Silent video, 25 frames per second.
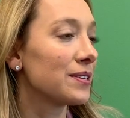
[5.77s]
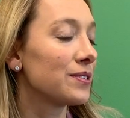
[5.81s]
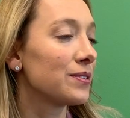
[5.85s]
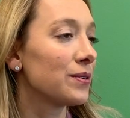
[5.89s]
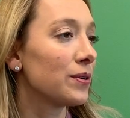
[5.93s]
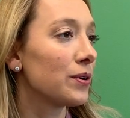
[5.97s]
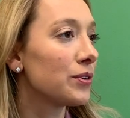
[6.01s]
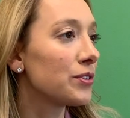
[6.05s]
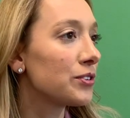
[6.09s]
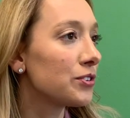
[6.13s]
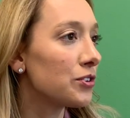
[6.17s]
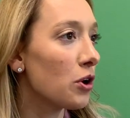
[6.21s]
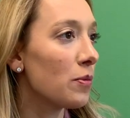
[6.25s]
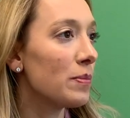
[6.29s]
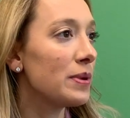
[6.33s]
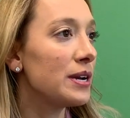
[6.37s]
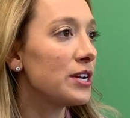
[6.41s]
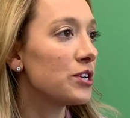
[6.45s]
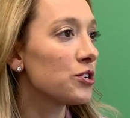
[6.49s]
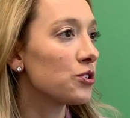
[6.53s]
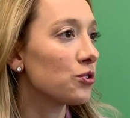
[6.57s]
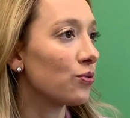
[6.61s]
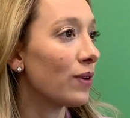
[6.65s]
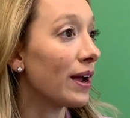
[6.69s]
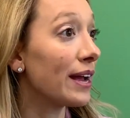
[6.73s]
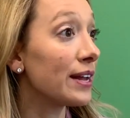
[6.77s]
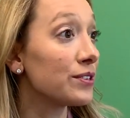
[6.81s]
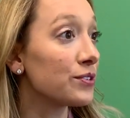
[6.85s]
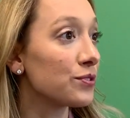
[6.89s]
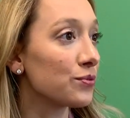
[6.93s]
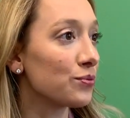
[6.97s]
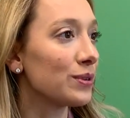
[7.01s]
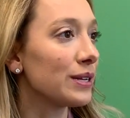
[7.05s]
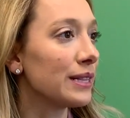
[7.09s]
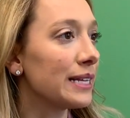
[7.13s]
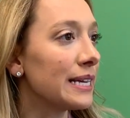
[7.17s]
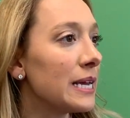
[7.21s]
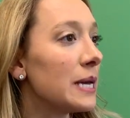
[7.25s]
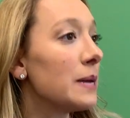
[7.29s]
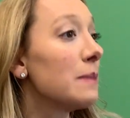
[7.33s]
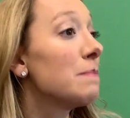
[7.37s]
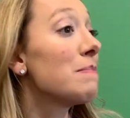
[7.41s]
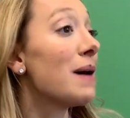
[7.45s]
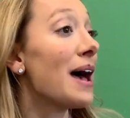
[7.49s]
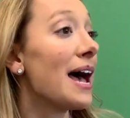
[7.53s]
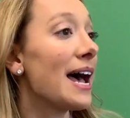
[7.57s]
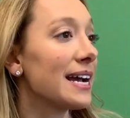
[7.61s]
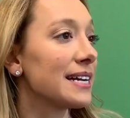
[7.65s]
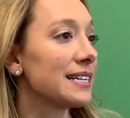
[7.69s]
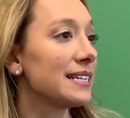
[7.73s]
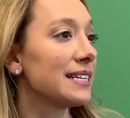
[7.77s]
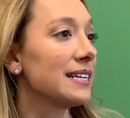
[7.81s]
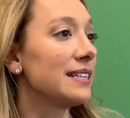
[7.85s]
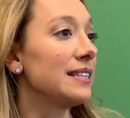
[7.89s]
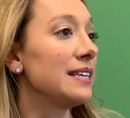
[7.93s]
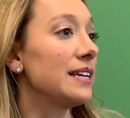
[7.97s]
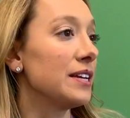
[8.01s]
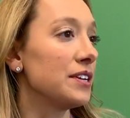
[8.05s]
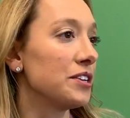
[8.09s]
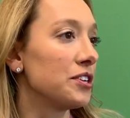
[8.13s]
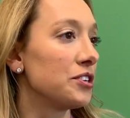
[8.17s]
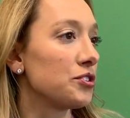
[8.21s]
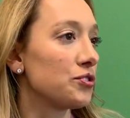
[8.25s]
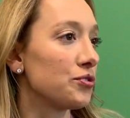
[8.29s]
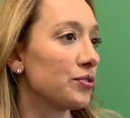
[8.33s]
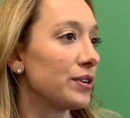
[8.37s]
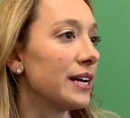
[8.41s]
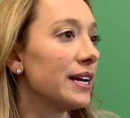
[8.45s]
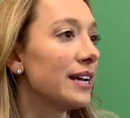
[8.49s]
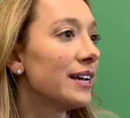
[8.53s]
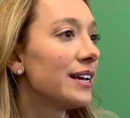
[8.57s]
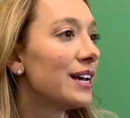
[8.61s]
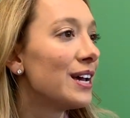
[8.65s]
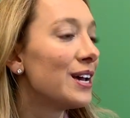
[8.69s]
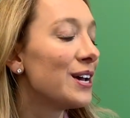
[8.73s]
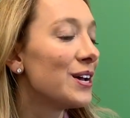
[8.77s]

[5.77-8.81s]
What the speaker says: there are so many trends really impacting the industry.